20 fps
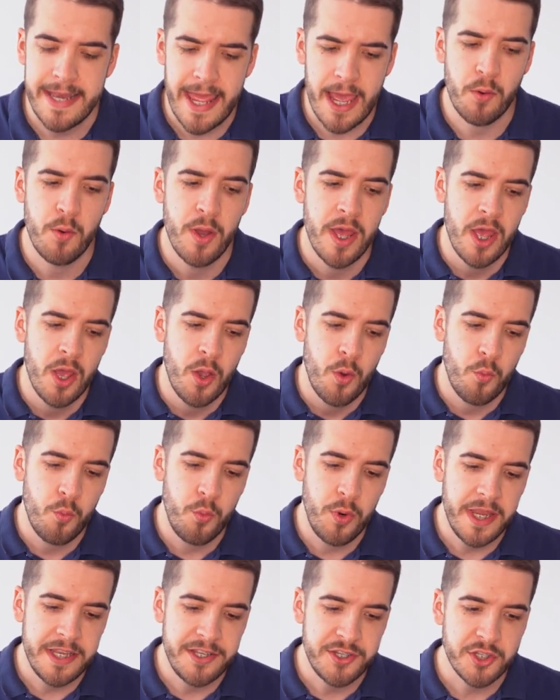Now
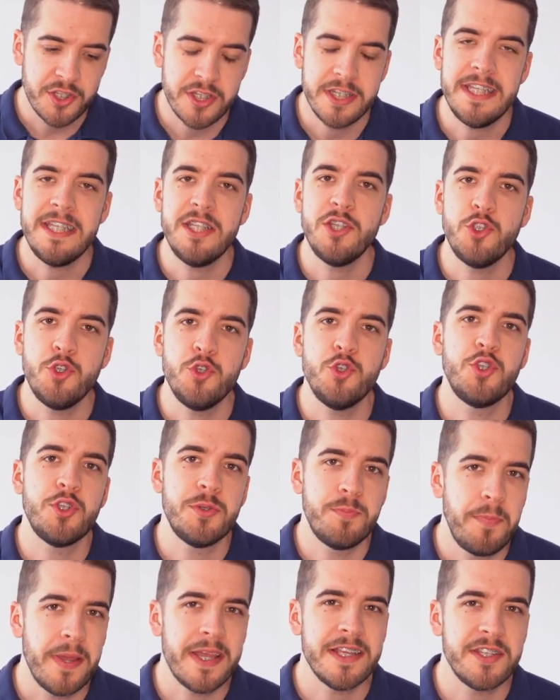we just need to
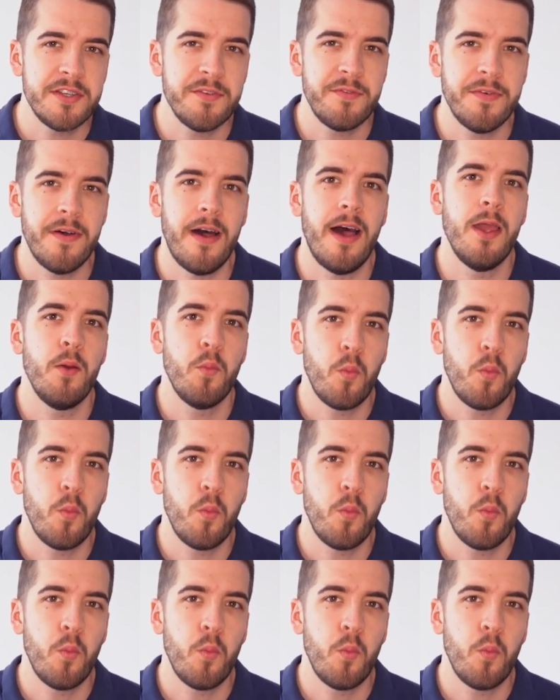specify